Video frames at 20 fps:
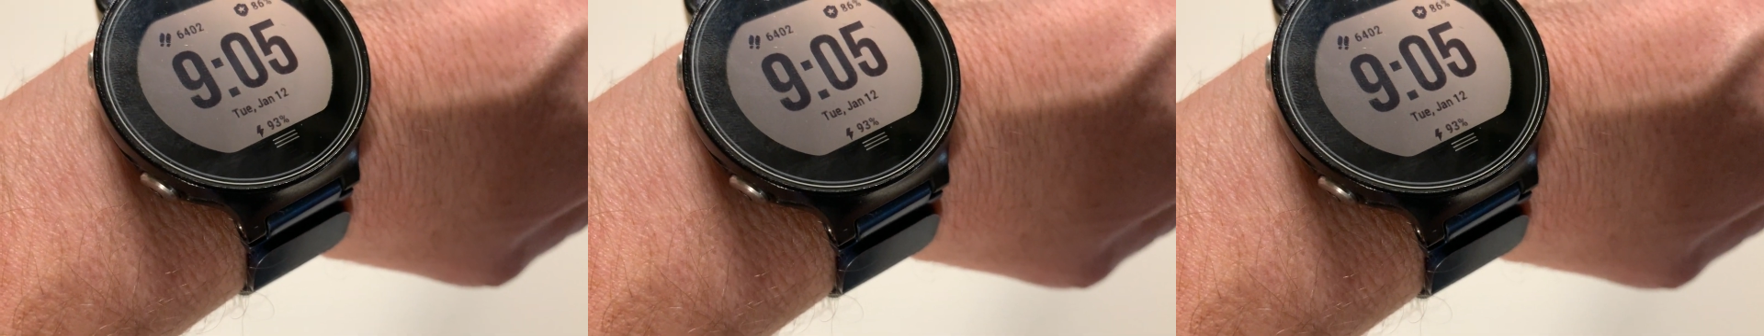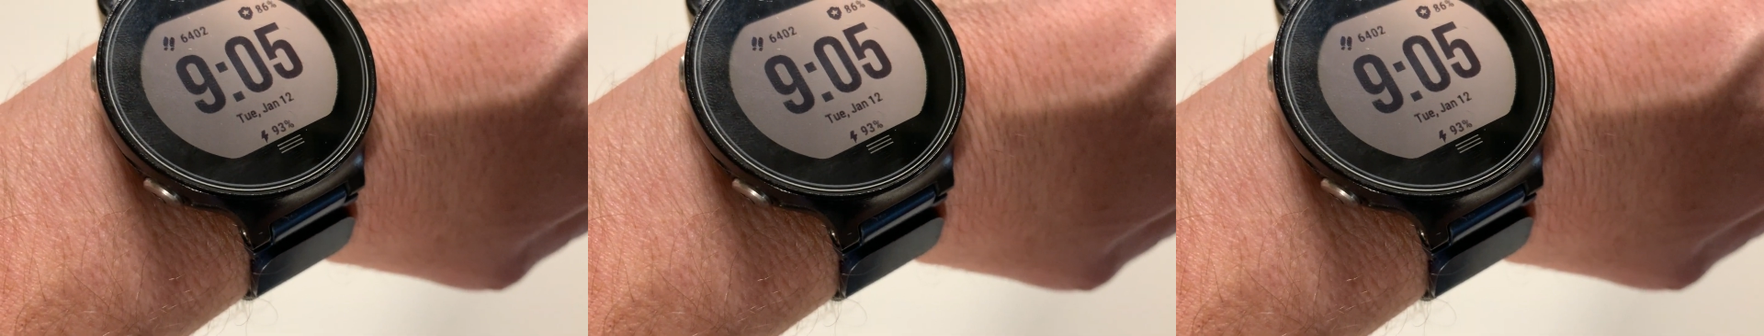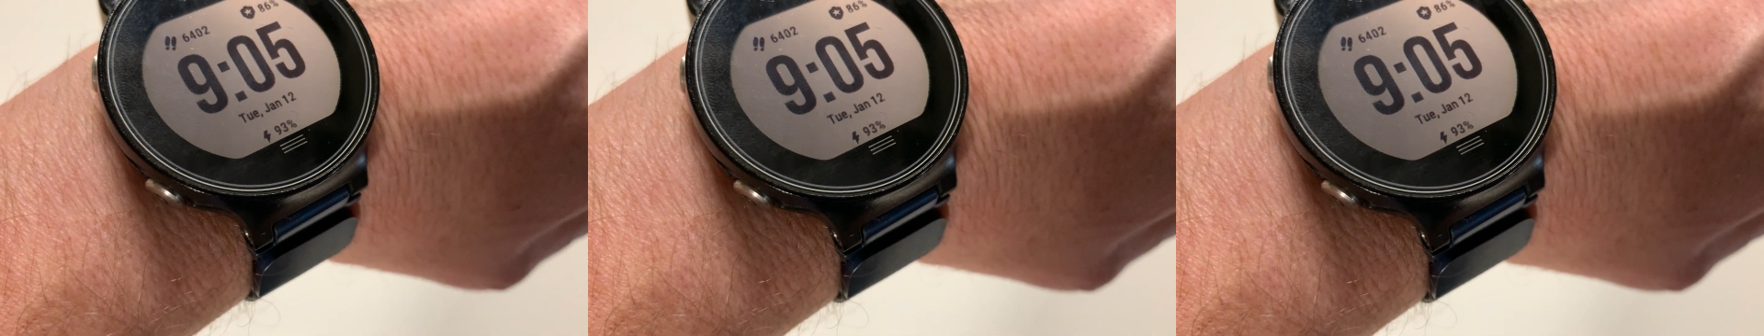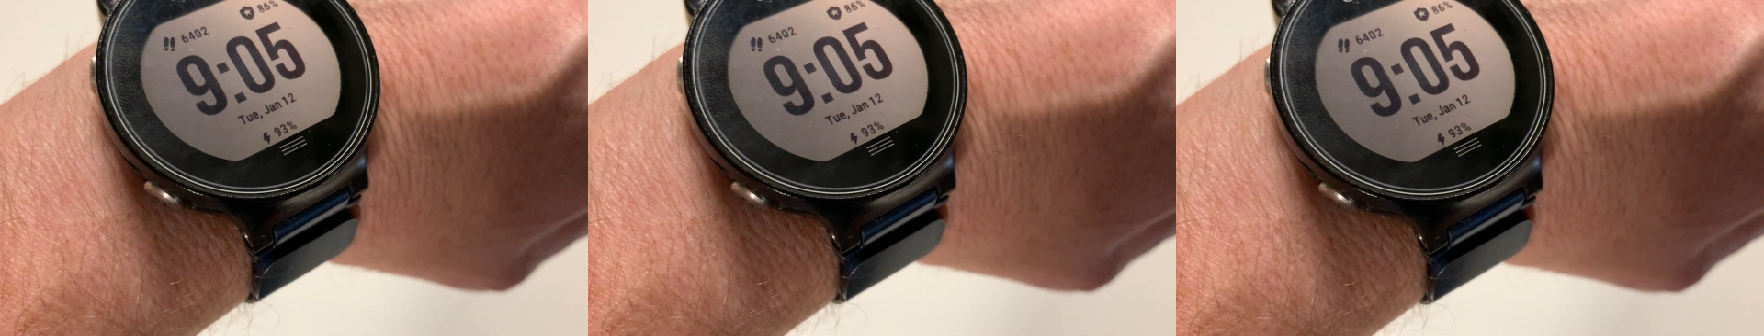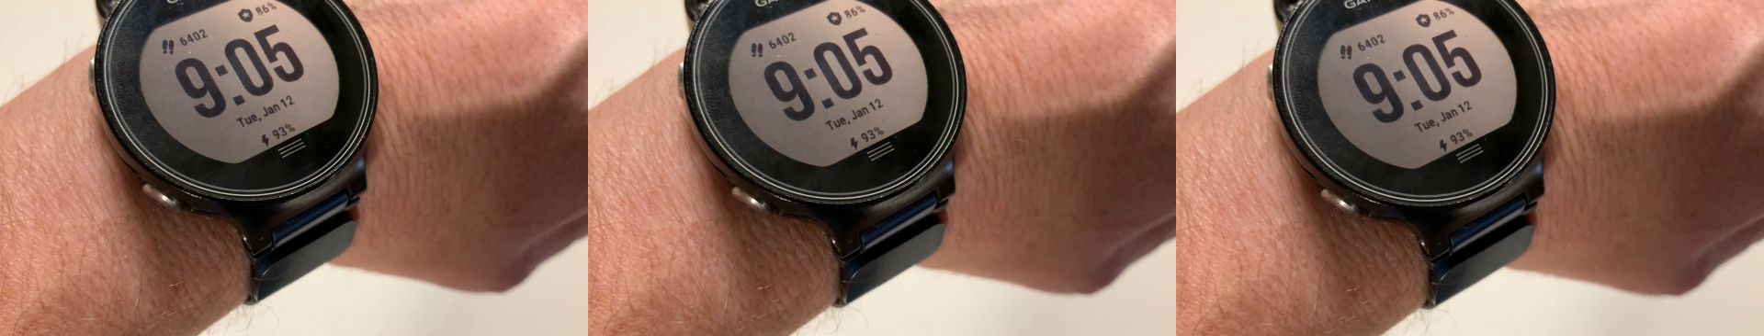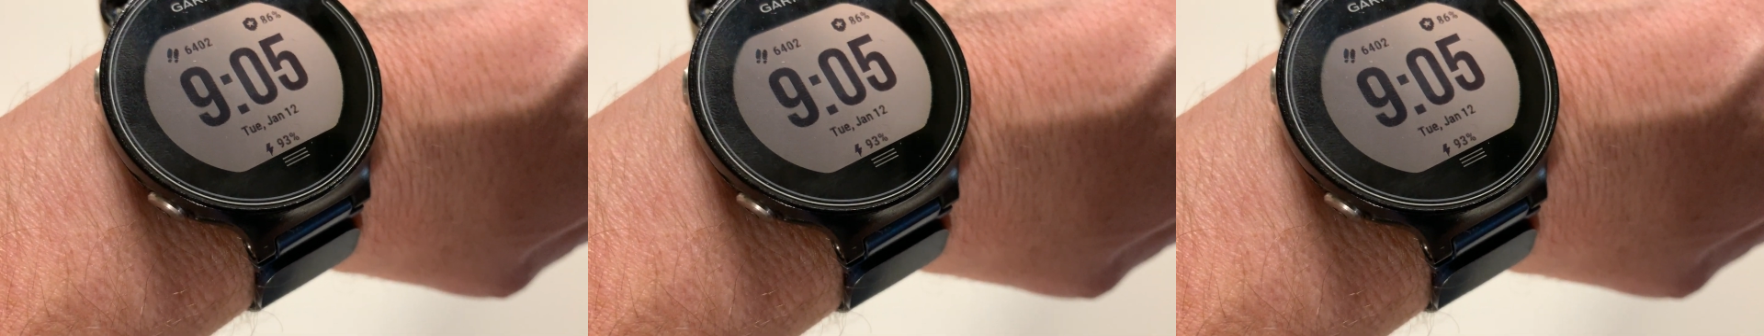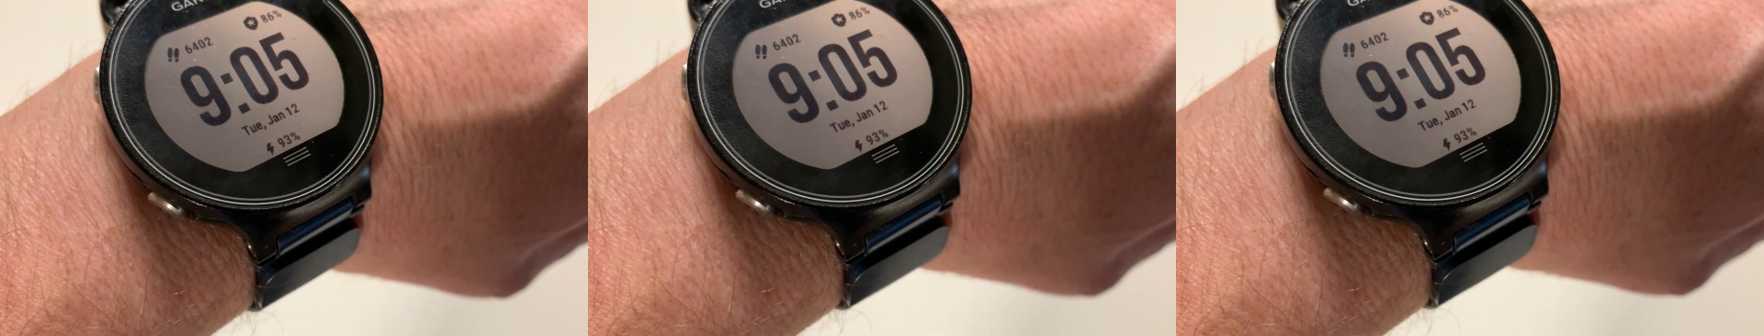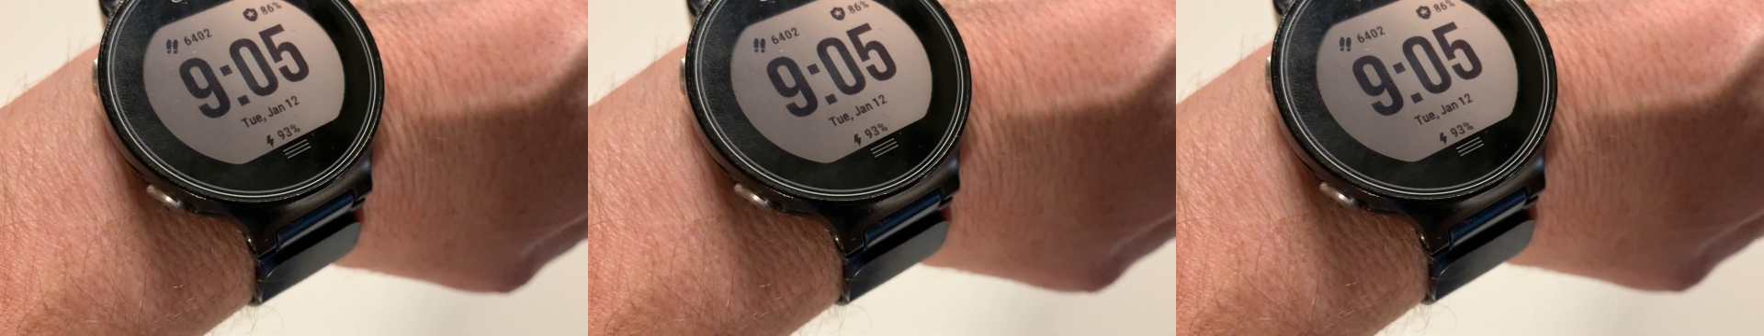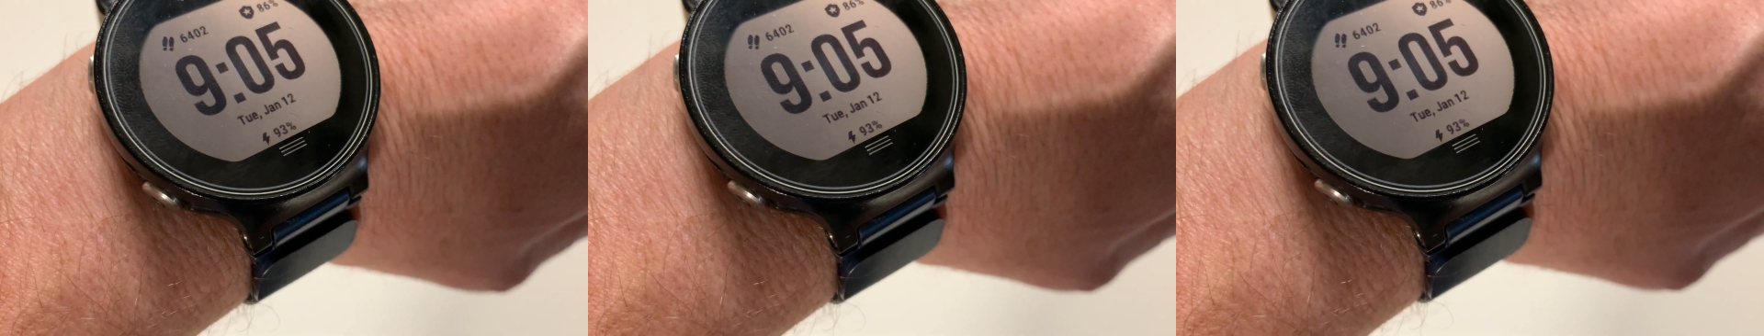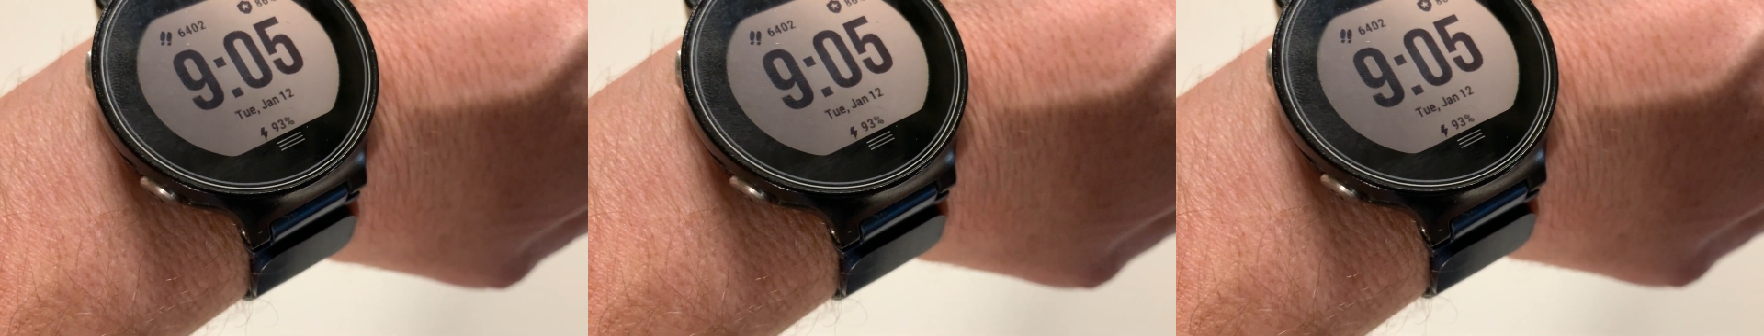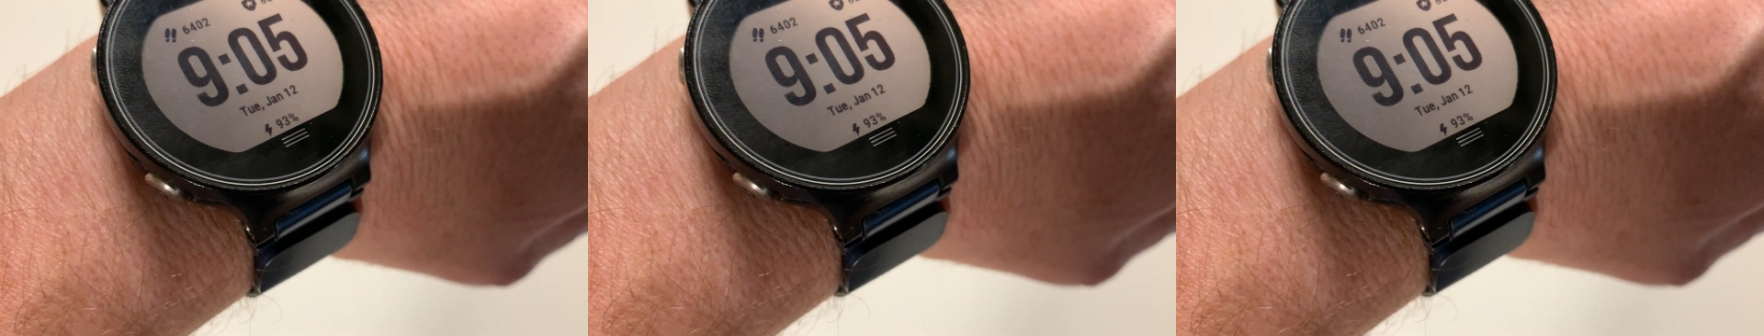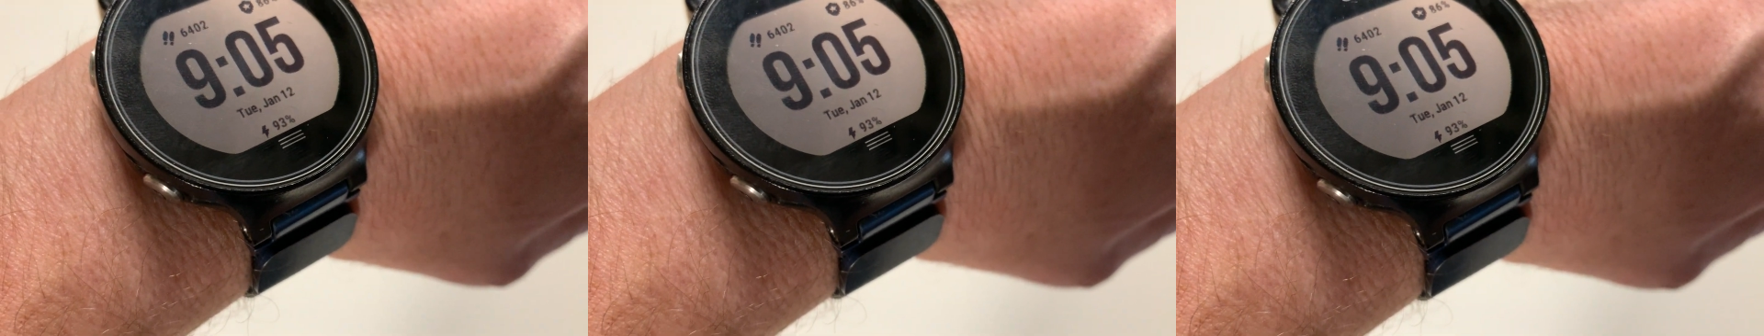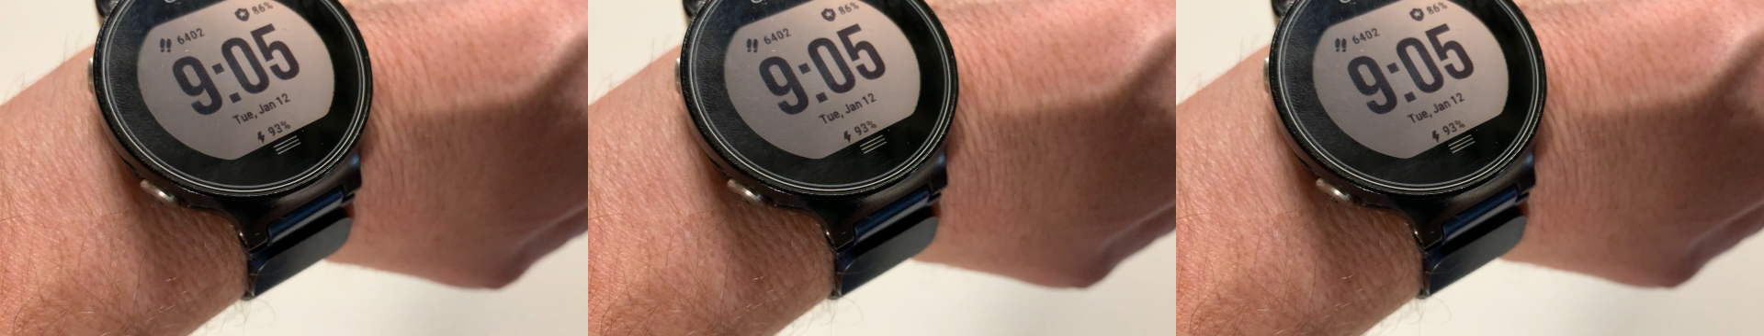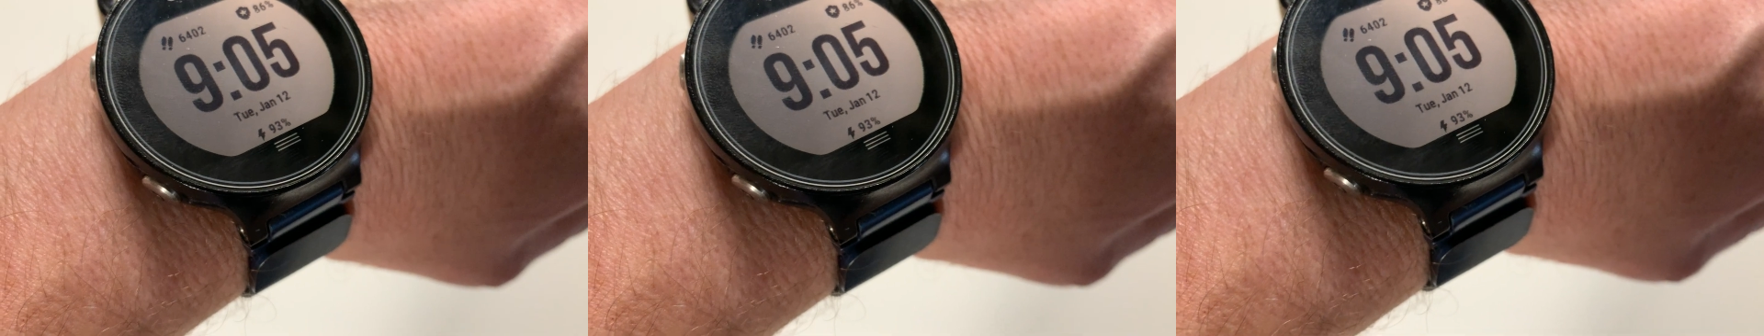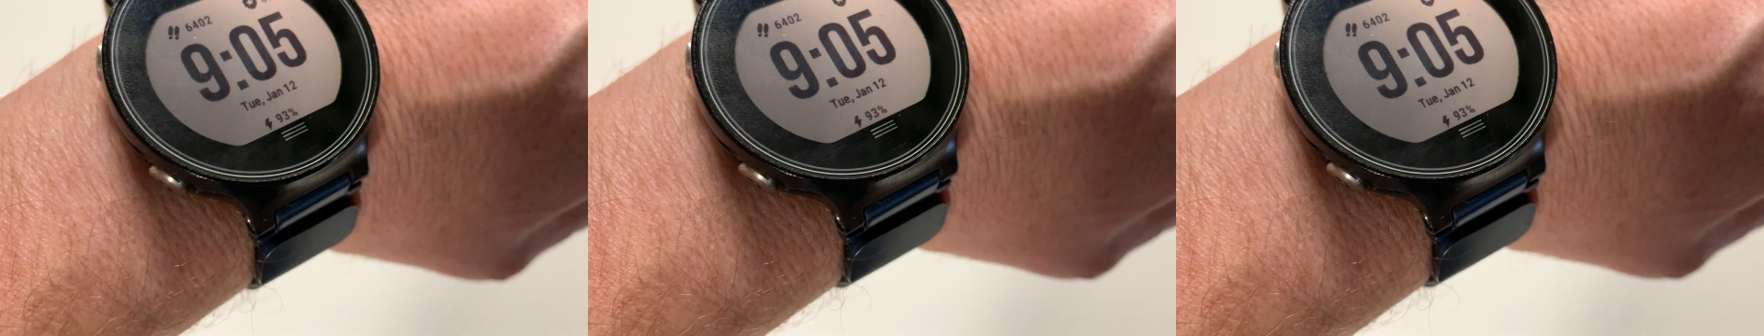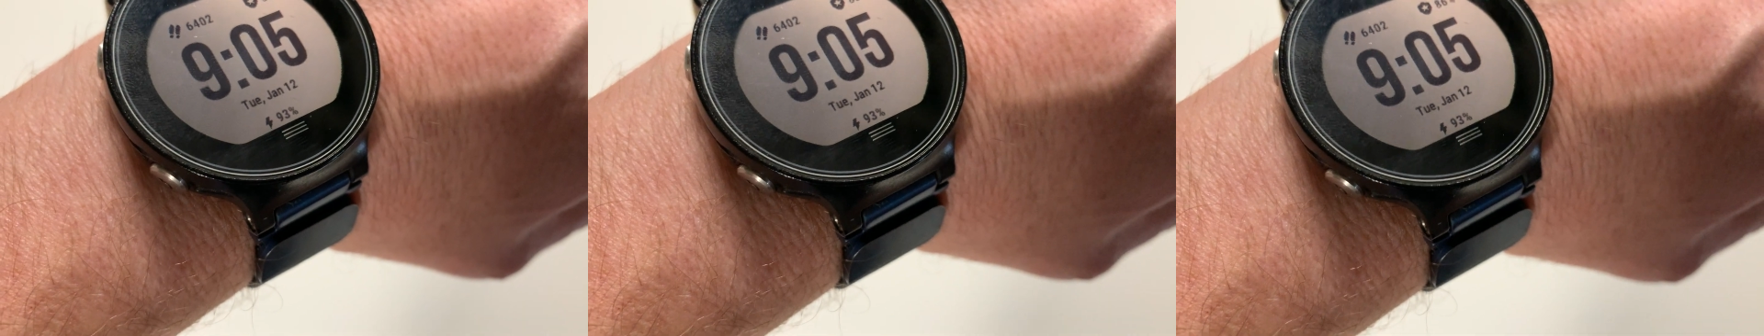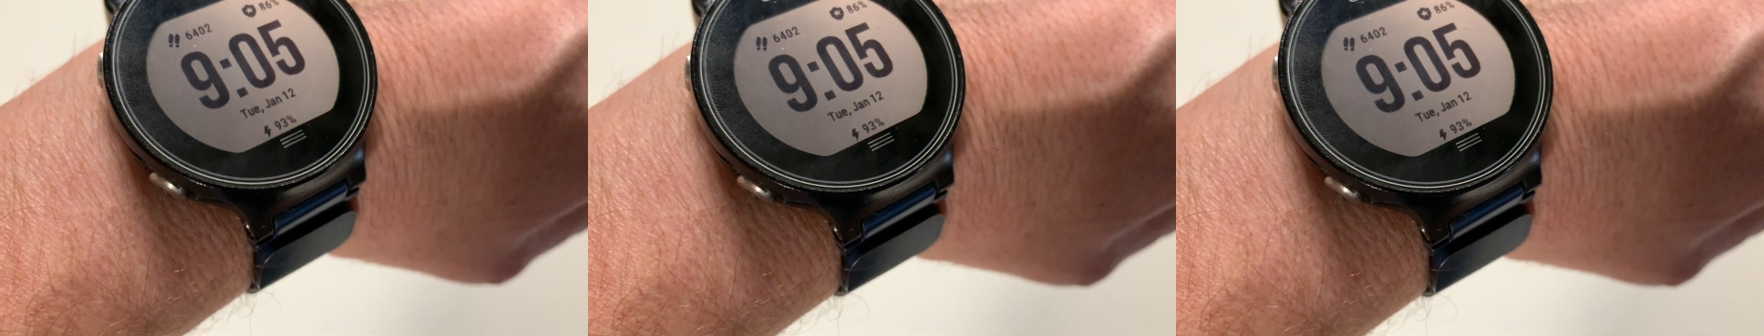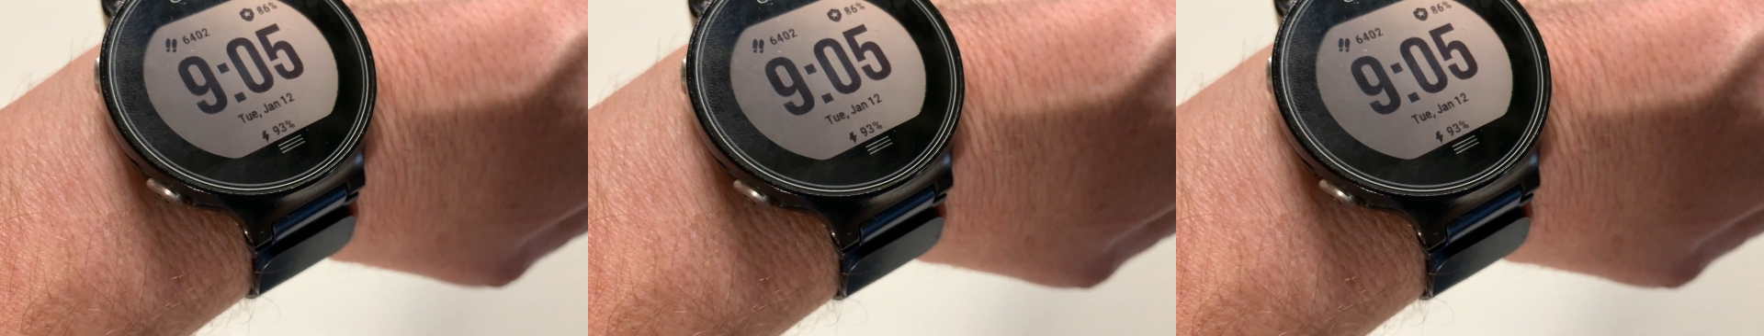it's already gone down 5%.